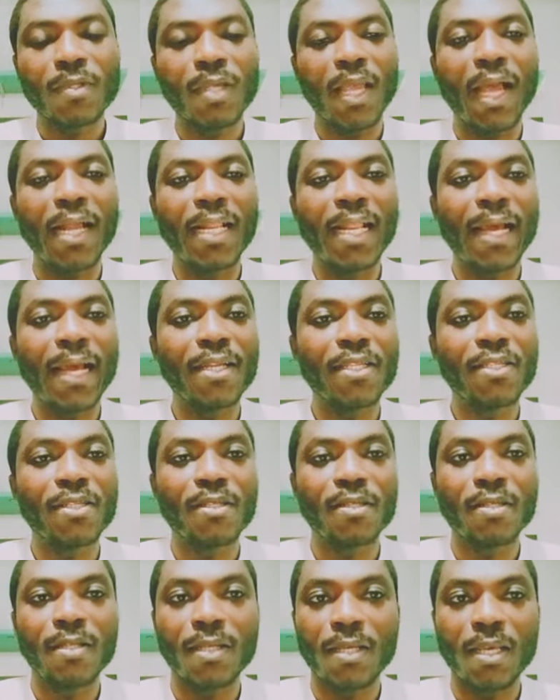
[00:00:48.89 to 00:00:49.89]
highlight
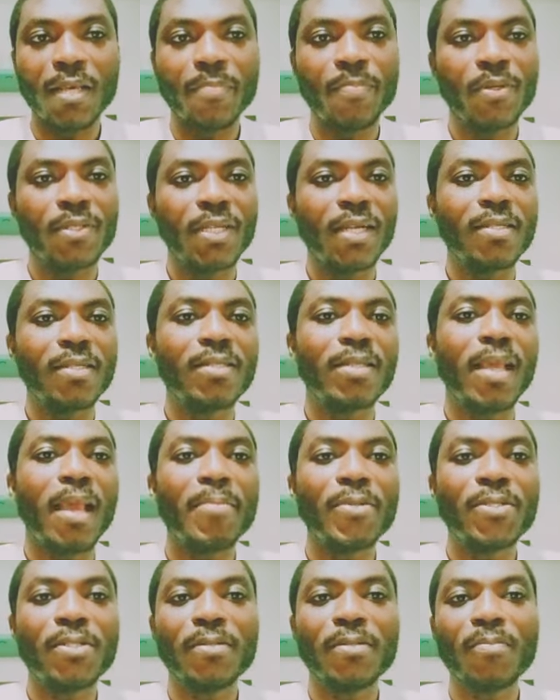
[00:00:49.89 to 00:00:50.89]
the important
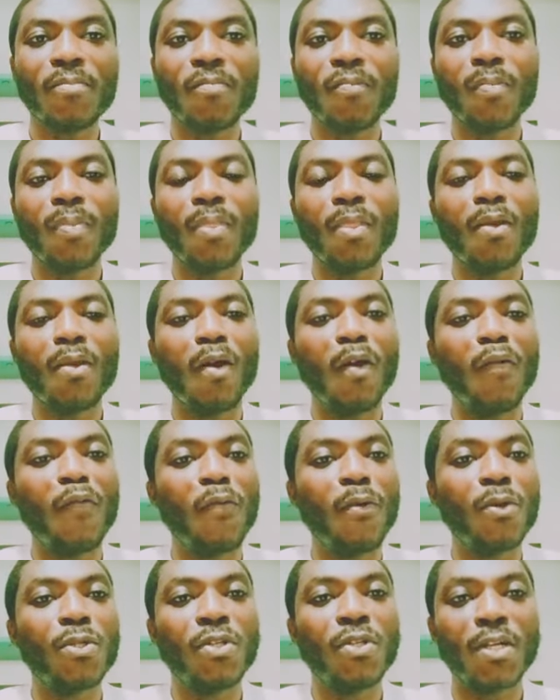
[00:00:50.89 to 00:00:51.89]
steps of
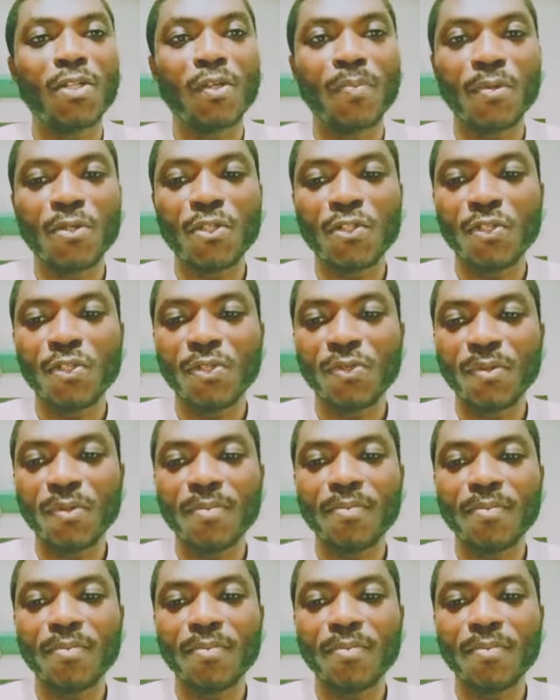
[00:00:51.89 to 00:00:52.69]
what you are supposed to do.